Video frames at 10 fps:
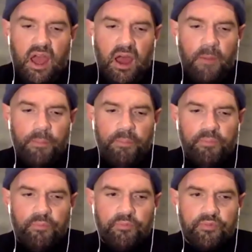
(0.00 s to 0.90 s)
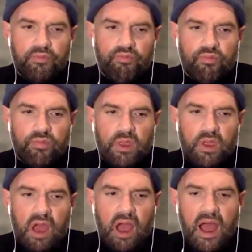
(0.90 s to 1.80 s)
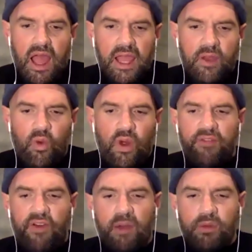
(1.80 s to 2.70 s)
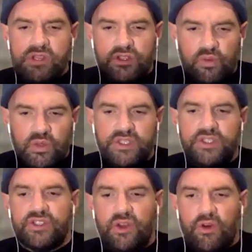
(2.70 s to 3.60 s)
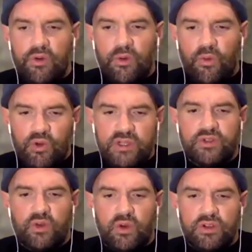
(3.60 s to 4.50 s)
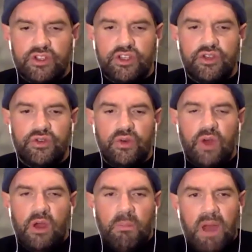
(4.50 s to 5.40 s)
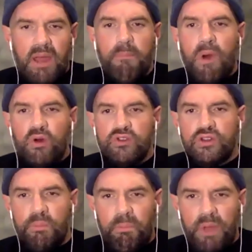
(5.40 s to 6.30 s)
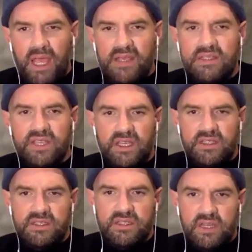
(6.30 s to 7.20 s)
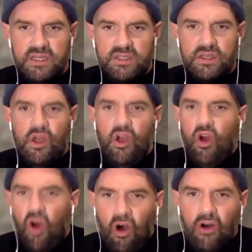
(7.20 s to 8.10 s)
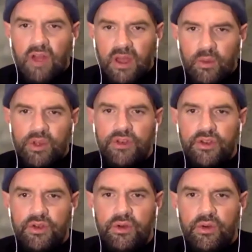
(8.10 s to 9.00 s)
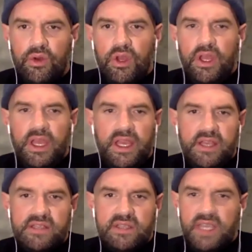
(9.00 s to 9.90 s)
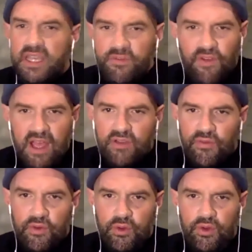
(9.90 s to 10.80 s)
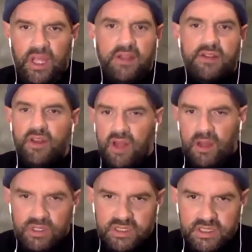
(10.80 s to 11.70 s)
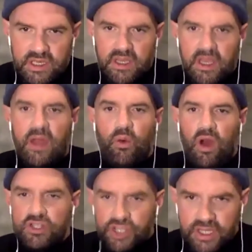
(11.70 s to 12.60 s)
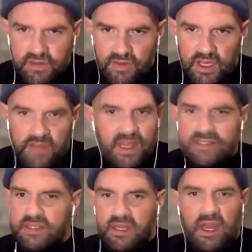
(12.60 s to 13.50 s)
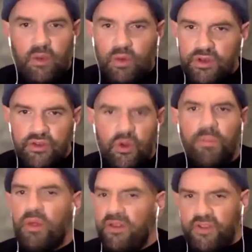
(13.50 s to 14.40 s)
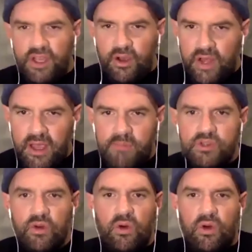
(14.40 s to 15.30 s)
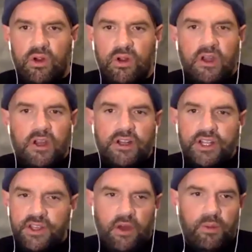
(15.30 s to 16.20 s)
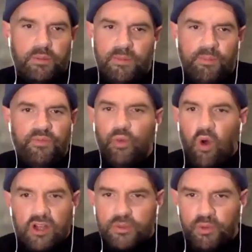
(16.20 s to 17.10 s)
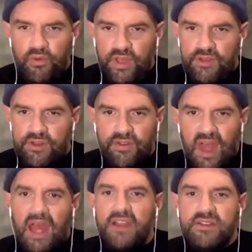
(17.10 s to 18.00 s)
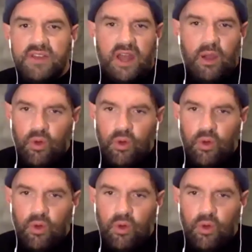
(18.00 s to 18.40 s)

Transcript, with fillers: Um, I if I was to result, resort to my most base instincts, all I would do is eat fast food until I was sick and watch TV. That's it. I wouldn't do or play video games or you know watch movies. That is it.